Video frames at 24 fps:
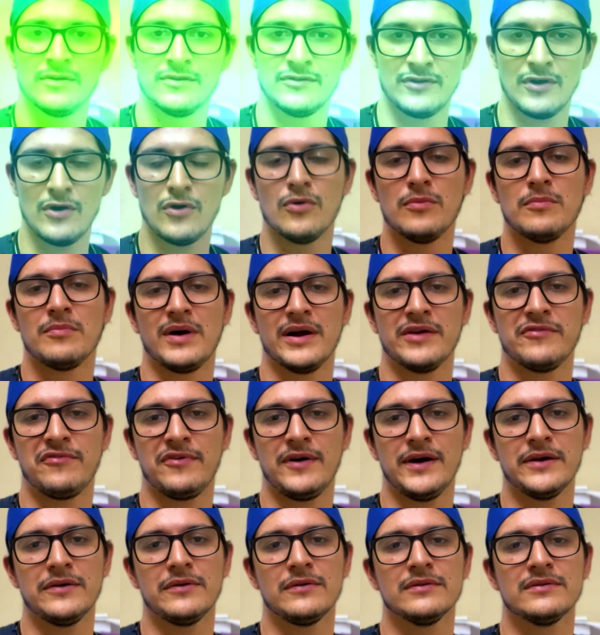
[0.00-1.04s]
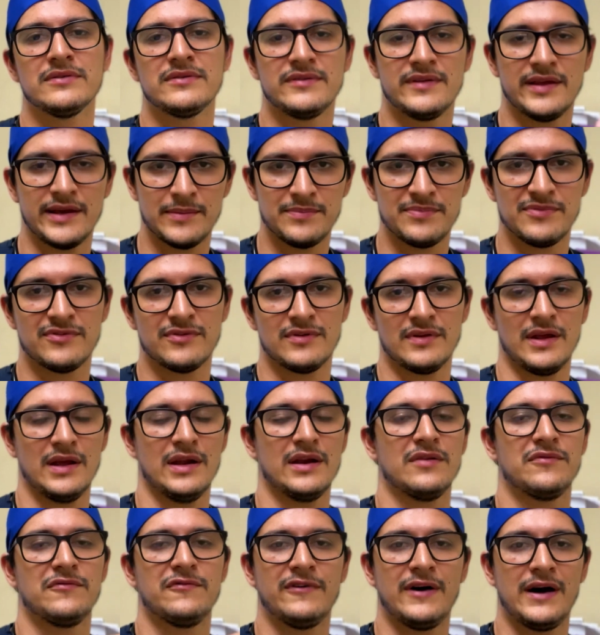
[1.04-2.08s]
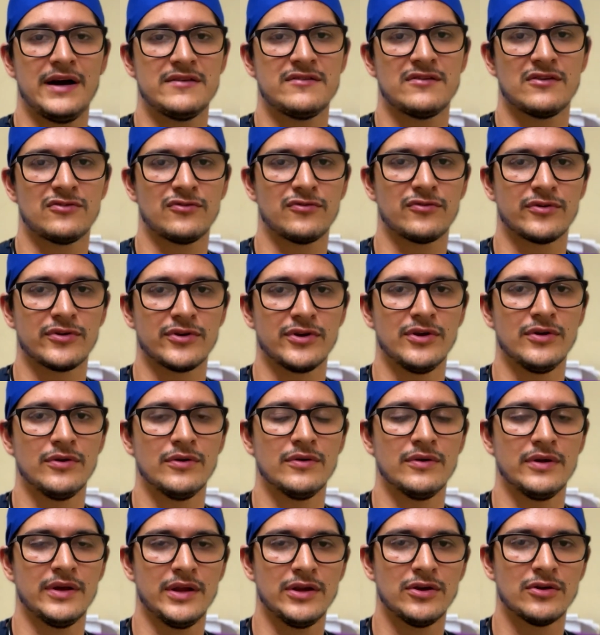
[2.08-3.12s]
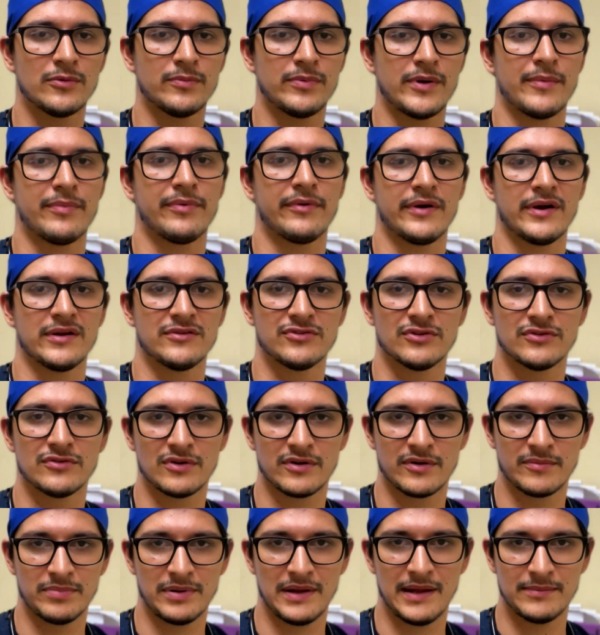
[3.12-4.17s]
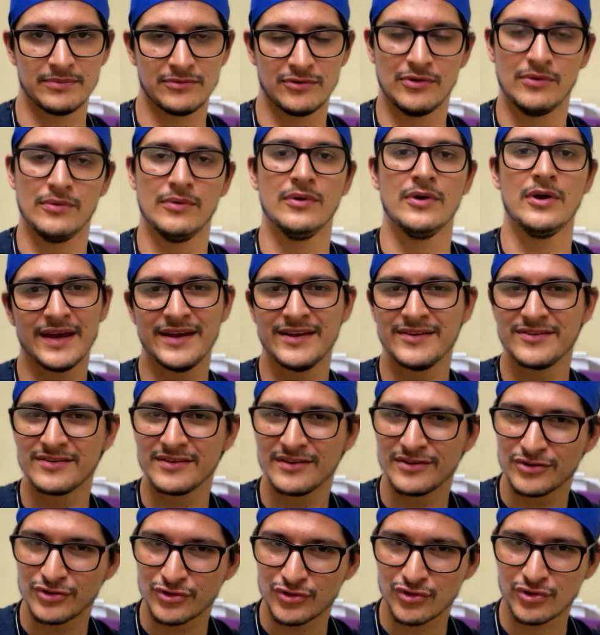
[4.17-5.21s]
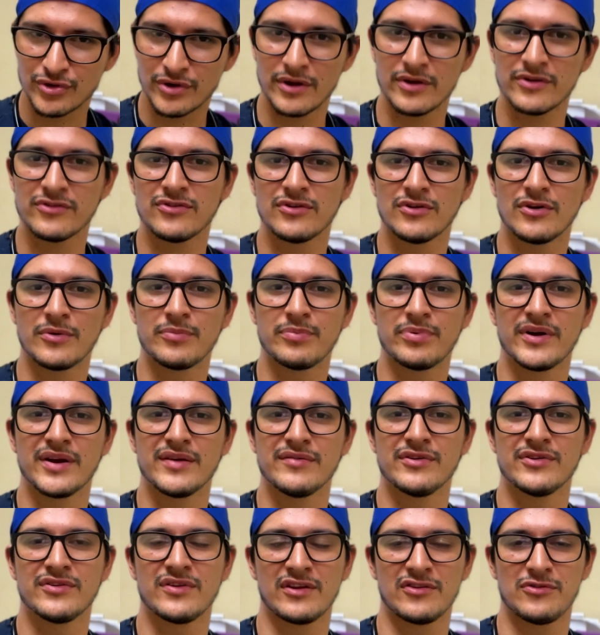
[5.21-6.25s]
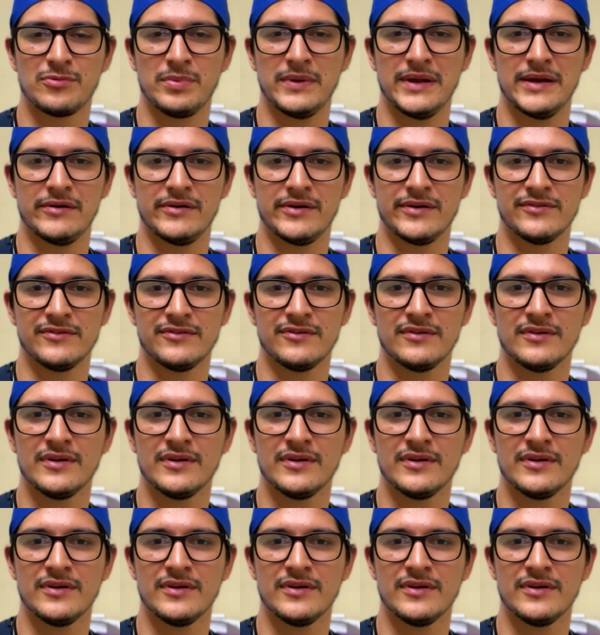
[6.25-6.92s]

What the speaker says: So my final tips and advices for you in your preparation to the PLAB 2 is trust your previous experience